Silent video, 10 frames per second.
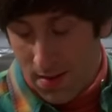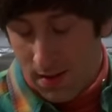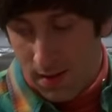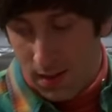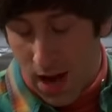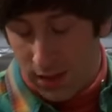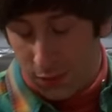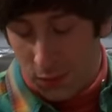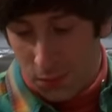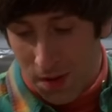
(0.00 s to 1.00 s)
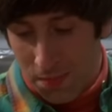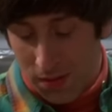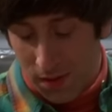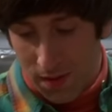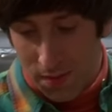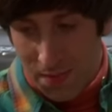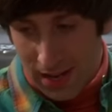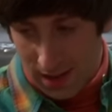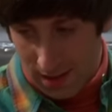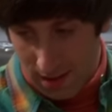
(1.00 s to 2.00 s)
This is the last food my mother ever made.